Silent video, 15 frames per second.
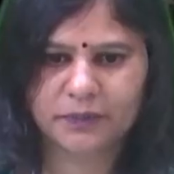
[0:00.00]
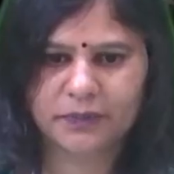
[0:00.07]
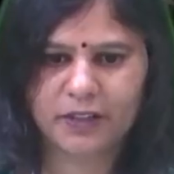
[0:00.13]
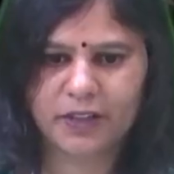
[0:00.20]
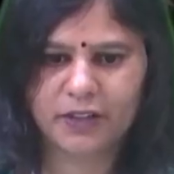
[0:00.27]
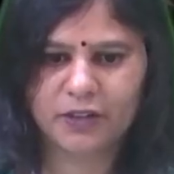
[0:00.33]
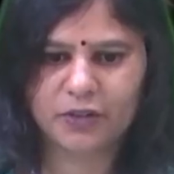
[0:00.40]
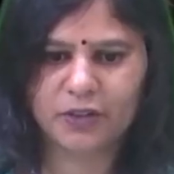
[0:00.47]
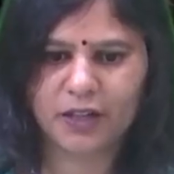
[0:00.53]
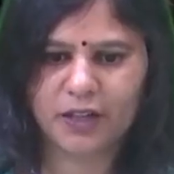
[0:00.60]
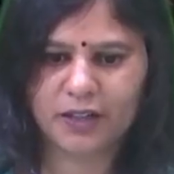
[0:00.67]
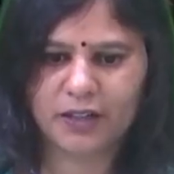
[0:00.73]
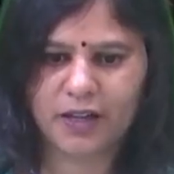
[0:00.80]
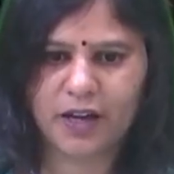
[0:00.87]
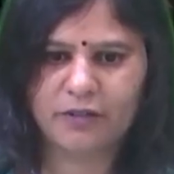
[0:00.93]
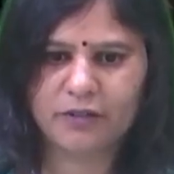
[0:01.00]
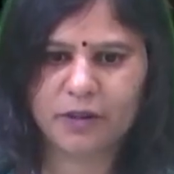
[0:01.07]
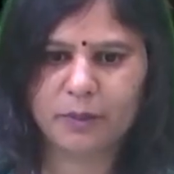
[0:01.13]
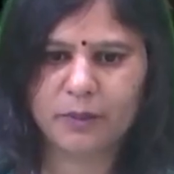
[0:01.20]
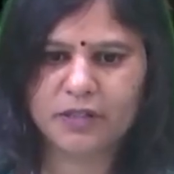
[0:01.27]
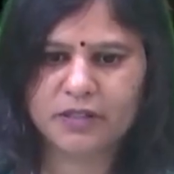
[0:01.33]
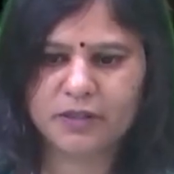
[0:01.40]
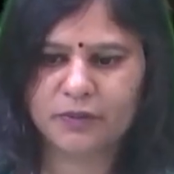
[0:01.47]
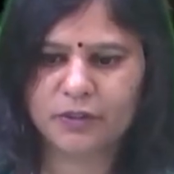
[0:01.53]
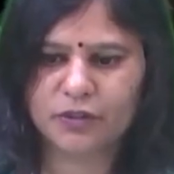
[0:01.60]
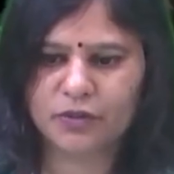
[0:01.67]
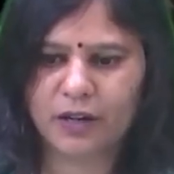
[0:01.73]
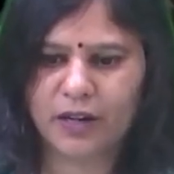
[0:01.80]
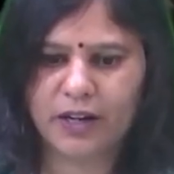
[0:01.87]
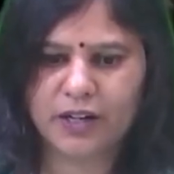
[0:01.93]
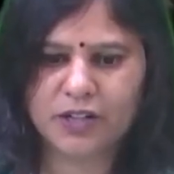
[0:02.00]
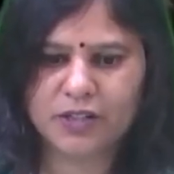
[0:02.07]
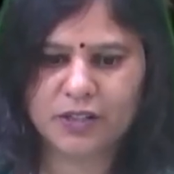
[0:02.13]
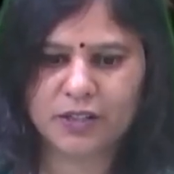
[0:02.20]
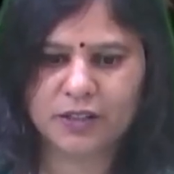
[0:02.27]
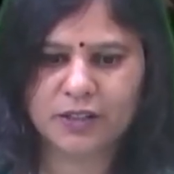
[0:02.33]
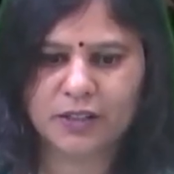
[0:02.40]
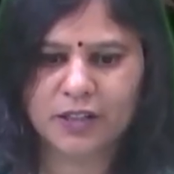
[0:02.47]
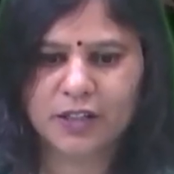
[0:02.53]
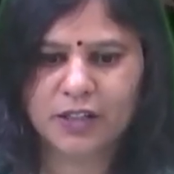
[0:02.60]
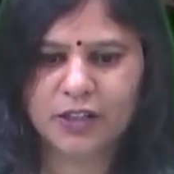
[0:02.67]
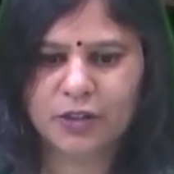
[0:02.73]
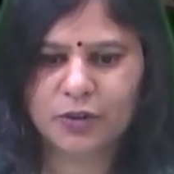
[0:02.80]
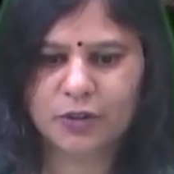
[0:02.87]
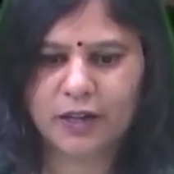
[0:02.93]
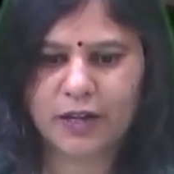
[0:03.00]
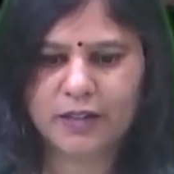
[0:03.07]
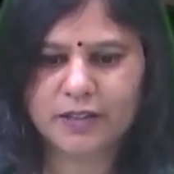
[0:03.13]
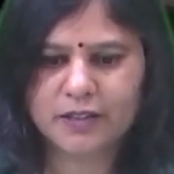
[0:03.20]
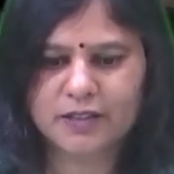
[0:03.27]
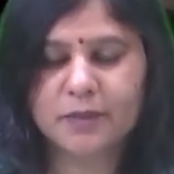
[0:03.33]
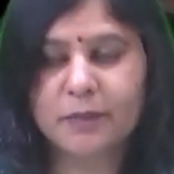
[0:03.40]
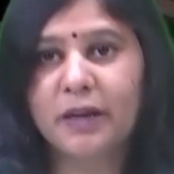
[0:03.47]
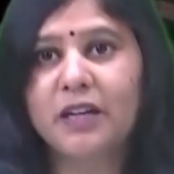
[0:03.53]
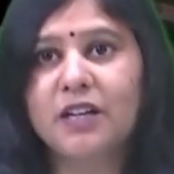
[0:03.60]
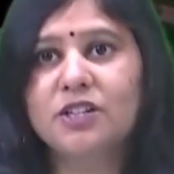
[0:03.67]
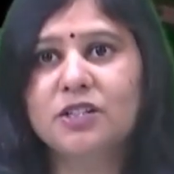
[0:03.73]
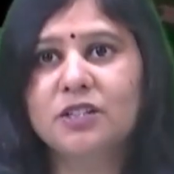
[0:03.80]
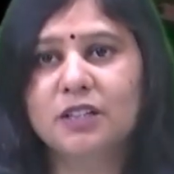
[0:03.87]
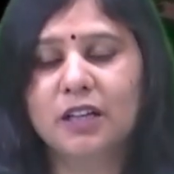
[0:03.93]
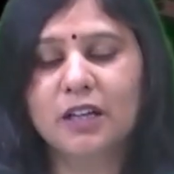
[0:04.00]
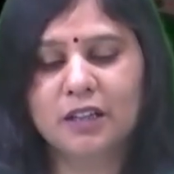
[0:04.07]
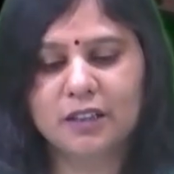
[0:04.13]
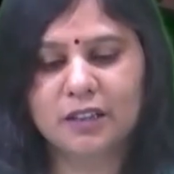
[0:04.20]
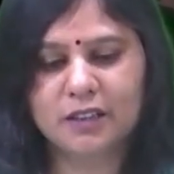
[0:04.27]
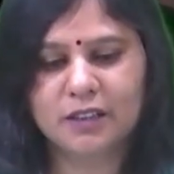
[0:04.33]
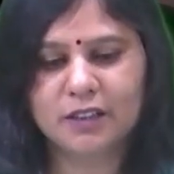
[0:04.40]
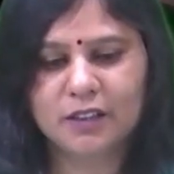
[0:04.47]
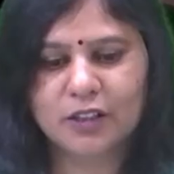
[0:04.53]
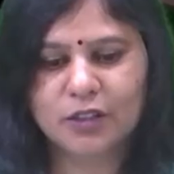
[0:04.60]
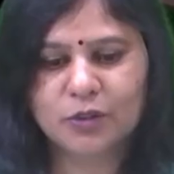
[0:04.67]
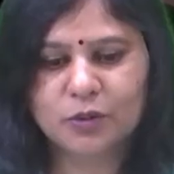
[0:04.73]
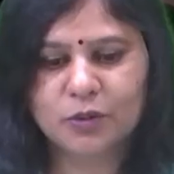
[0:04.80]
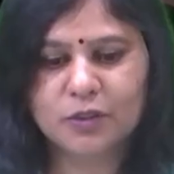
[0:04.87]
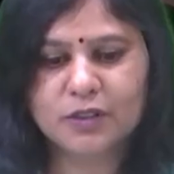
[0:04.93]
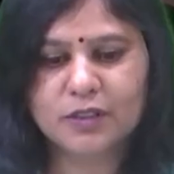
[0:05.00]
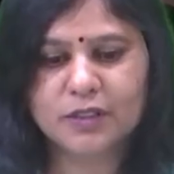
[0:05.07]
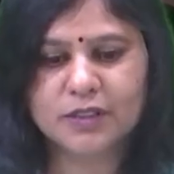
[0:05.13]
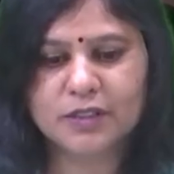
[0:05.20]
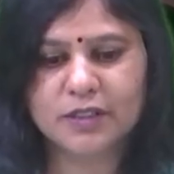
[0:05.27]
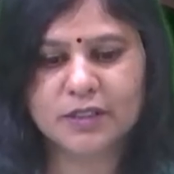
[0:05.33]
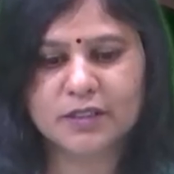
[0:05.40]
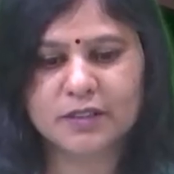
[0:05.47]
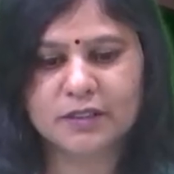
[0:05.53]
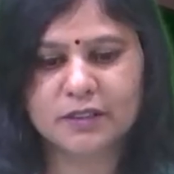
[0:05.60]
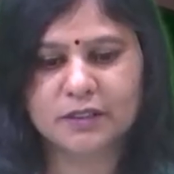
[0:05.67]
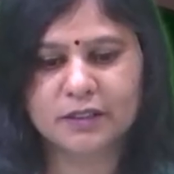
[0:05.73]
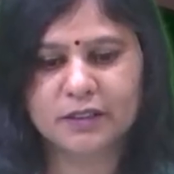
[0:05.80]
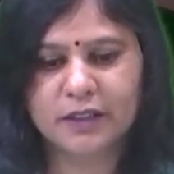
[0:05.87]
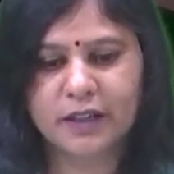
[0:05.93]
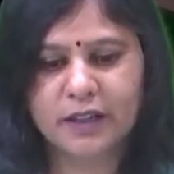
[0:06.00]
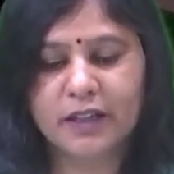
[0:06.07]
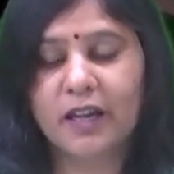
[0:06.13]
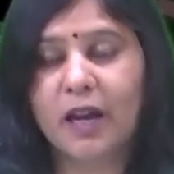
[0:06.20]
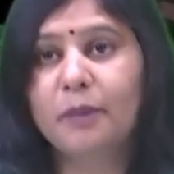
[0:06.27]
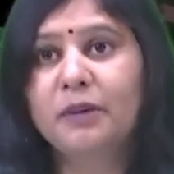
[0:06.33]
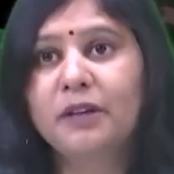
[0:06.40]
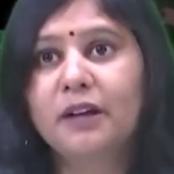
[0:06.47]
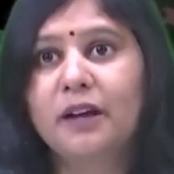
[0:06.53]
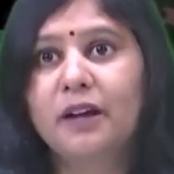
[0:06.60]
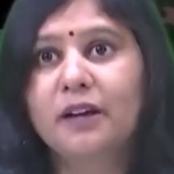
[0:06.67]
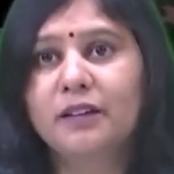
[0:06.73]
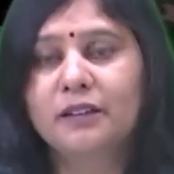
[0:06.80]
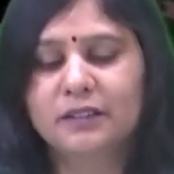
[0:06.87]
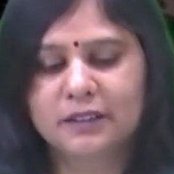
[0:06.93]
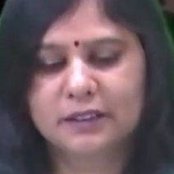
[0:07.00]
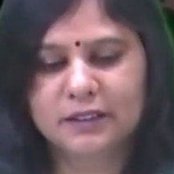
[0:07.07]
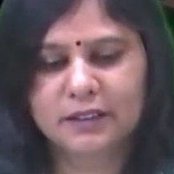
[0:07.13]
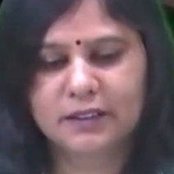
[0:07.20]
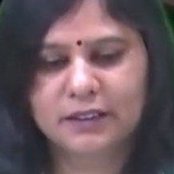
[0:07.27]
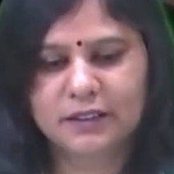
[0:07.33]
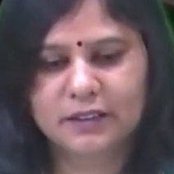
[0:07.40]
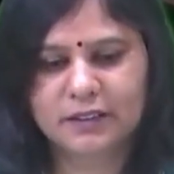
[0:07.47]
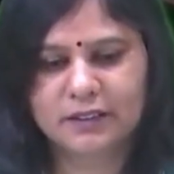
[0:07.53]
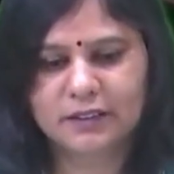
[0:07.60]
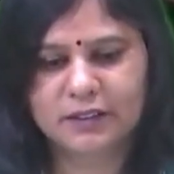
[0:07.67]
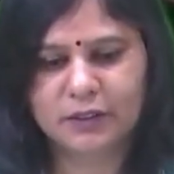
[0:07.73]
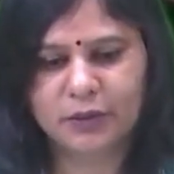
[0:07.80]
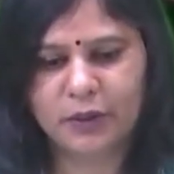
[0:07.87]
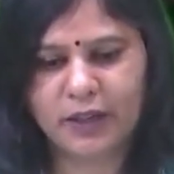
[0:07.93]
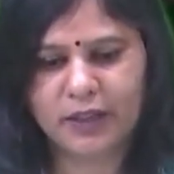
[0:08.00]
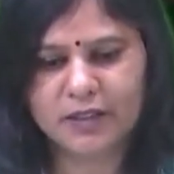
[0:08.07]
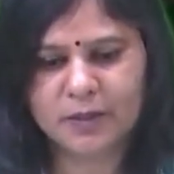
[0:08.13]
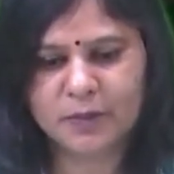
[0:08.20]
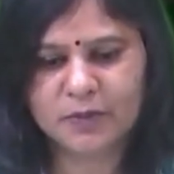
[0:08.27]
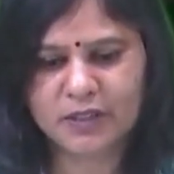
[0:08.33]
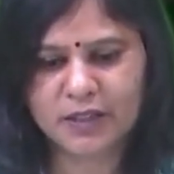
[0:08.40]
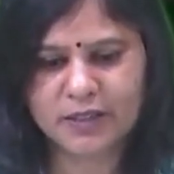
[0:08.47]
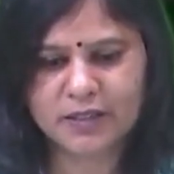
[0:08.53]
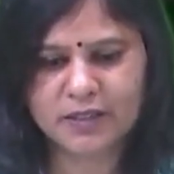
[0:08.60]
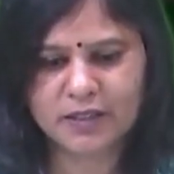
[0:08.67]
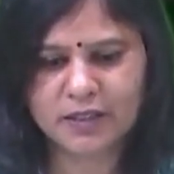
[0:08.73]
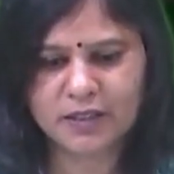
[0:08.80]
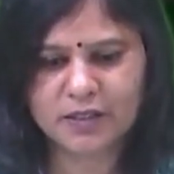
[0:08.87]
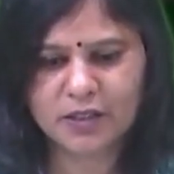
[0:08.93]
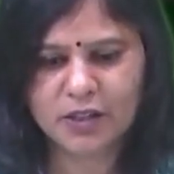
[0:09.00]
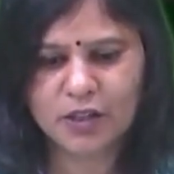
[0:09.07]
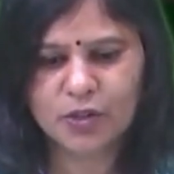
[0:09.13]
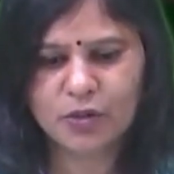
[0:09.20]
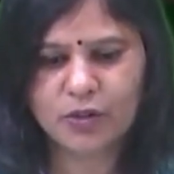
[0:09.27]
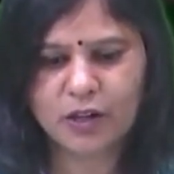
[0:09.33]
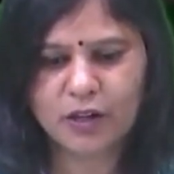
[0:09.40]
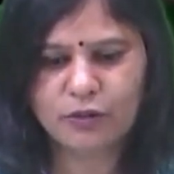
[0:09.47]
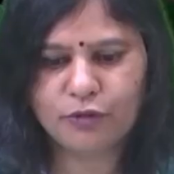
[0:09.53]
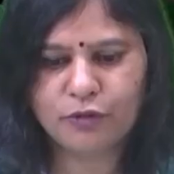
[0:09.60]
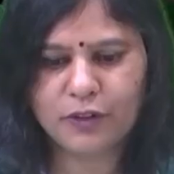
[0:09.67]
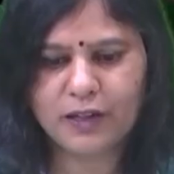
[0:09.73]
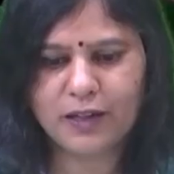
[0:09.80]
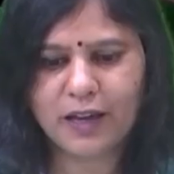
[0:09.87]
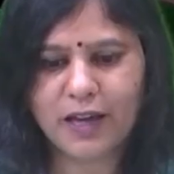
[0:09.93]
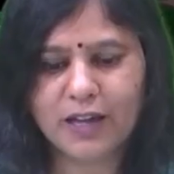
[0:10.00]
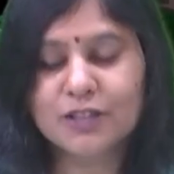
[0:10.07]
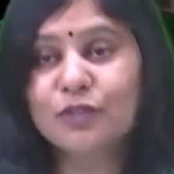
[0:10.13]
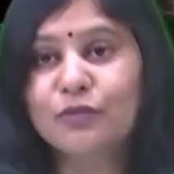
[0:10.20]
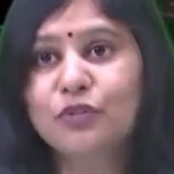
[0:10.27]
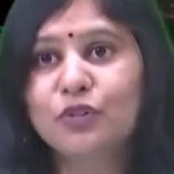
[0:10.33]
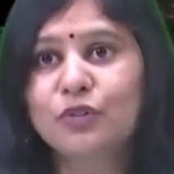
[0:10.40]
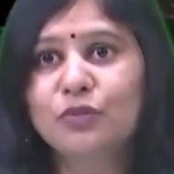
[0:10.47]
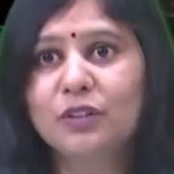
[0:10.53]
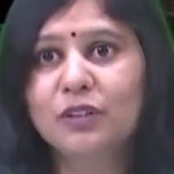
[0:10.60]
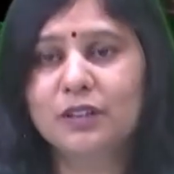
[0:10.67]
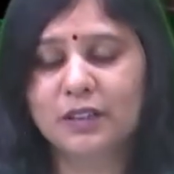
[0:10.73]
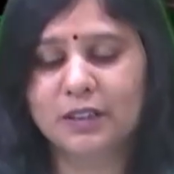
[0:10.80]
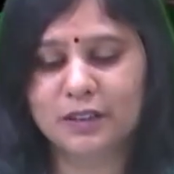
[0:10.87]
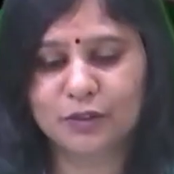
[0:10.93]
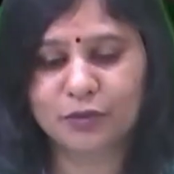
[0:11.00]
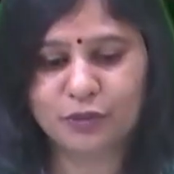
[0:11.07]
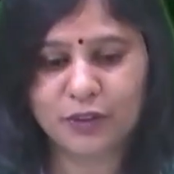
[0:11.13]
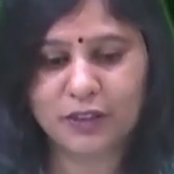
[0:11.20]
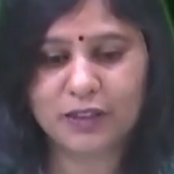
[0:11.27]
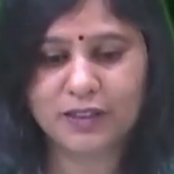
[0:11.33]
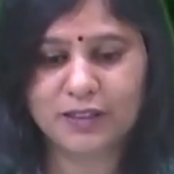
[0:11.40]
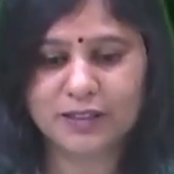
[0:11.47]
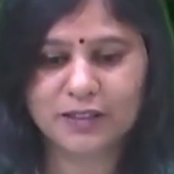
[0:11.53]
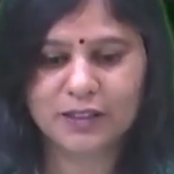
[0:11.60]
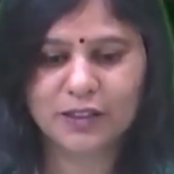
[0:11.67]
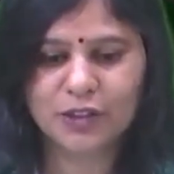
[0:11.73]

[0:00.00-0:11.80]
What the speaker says: Then you can have immersive visualization utilizing some additional tools such as the camera, and some sensors. You can feel as if you were in the field.